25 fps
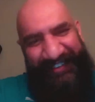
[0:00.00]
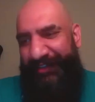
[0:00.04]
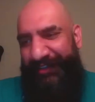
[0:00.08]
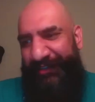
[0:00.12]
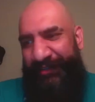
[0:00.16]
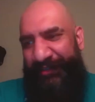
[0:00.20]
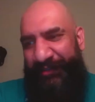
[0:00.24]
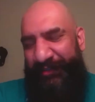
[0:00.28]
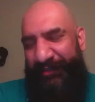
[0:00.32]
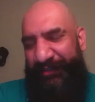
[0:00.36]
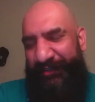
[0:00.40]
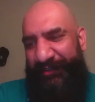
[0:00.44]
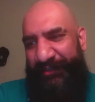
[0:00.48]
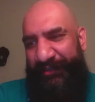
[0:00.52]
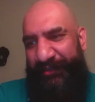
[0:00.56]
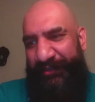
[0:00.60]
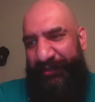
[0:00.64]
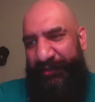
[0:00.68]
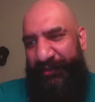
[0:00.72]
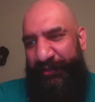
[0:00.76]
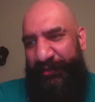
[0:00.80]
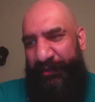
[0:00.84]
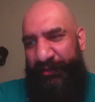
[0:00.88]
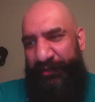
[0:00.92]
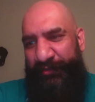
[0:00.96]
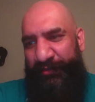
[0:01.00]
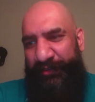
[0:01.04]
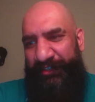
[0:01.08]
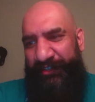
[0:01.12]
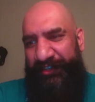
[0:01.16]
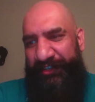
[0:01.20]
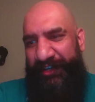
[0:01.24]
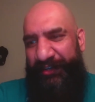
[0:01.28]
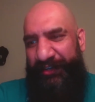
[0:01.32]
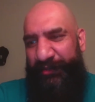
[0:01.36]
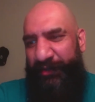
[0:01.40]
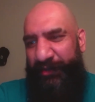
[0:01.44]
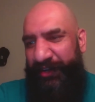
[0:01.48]
so if you
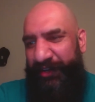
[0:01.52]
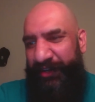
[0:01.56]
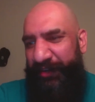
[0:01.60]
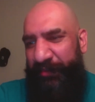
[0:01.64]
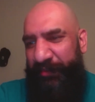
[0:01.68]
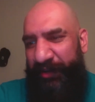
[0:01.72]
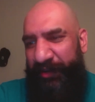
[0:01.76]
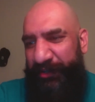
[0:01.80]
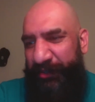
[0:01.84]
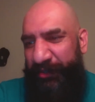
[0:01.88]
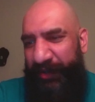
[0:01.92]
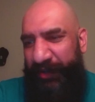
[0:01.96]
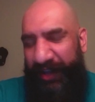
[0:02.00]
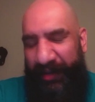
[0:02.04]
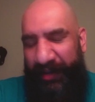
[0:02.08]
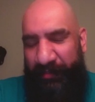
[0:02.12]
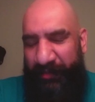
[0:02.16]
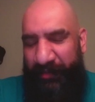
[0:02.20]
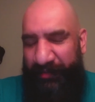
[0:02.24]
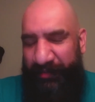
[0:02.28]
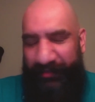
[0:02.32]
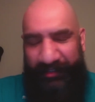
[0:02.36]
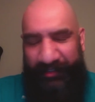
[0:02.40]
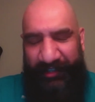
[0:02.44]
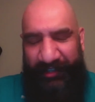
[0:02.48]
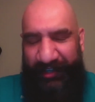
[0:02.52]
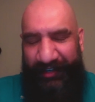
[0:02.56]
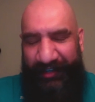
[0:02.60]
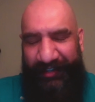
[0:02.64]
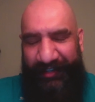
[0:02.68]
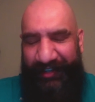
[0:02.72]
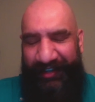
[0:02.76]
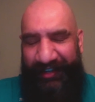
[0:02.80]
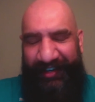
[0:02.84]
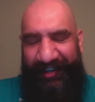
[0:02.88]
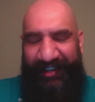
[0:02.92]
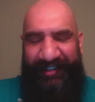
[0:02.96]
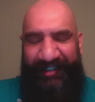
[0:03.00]
start talking about your albums,
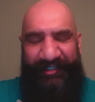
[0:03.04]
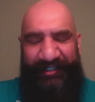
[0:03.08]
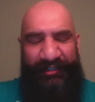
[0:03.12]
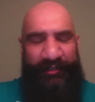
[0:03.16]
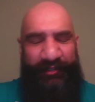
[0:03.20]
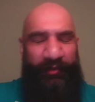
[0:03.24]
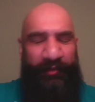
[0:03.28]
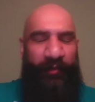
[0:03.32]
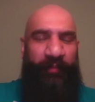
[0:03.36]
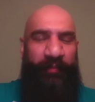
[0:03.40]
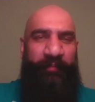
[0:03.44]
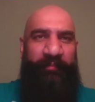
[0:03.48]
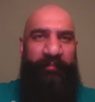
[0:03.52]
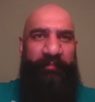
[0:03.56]
there are like so